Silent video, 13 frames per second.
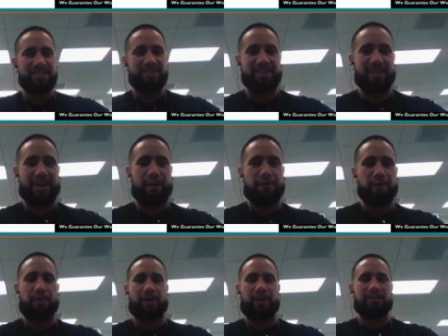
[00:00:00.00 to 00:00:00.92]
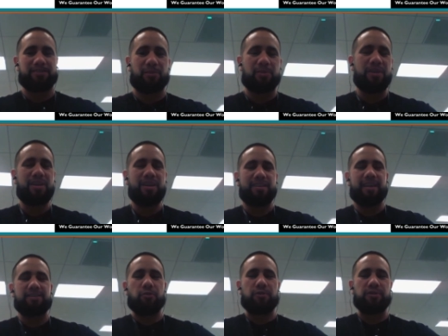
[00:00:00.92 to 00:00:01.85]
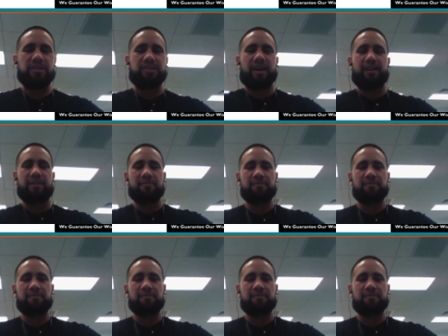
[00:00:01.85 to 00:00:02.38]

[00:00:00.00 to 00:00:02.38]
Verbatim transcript: Sunday night football. So that's always exciting.